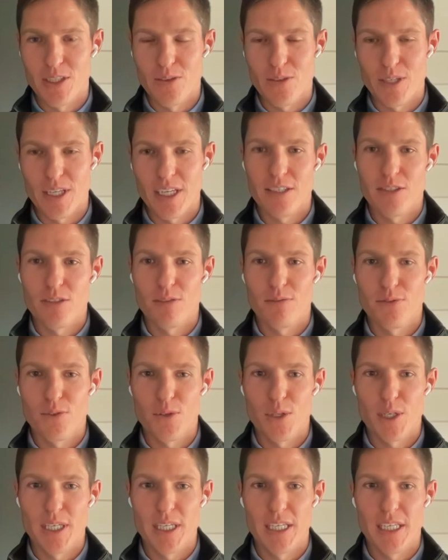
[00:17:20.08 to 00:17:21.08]
get your
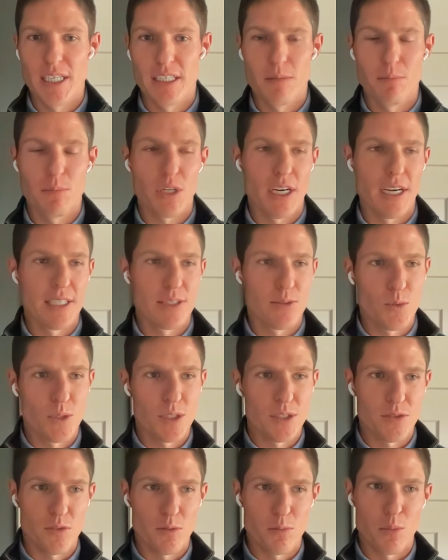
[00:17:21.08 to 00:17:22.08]
free compliance
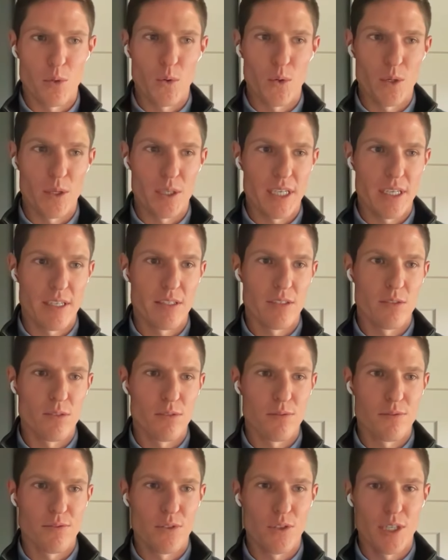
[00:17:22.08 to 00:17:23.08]
risk report, get your
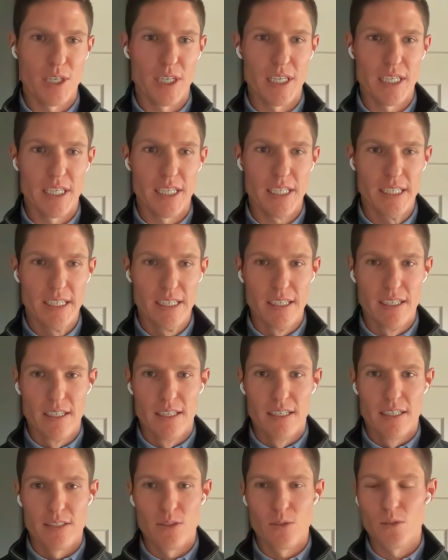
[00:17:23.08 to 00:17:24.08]
free
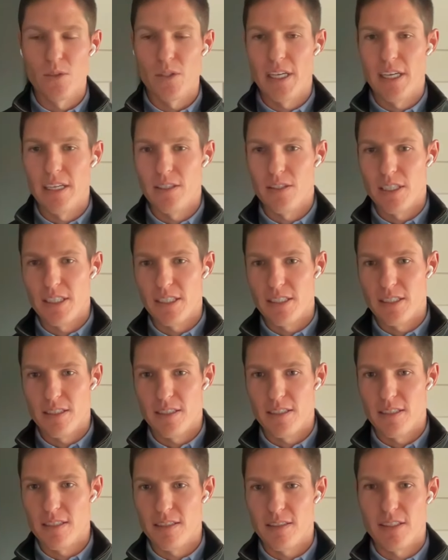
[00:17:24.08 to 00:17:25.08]
Google Analytics
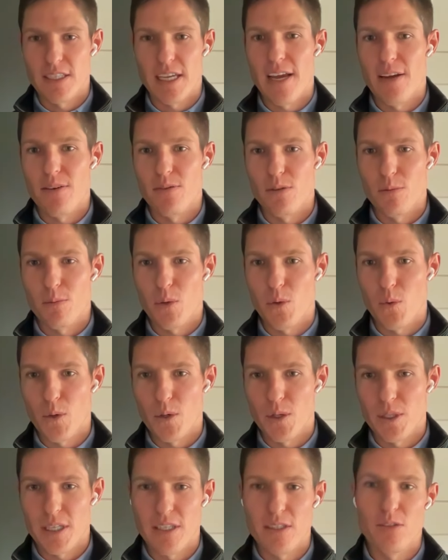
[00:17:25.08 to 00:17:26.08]
scan
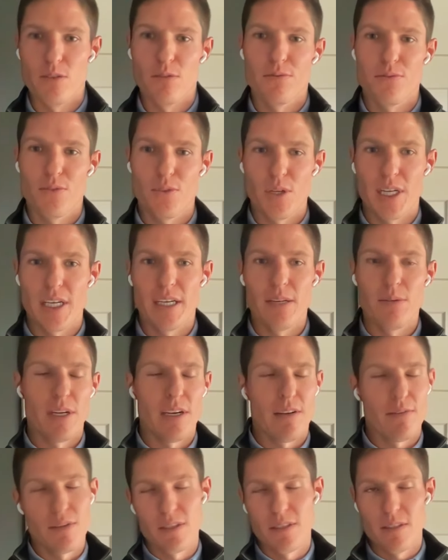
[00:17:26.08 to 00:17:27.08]
report, get your free, we
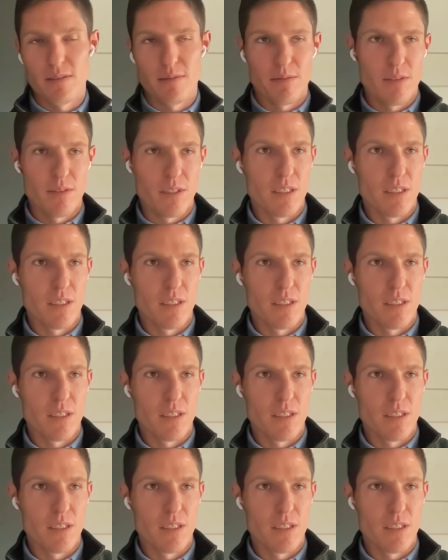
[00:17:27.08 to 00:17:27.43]
have a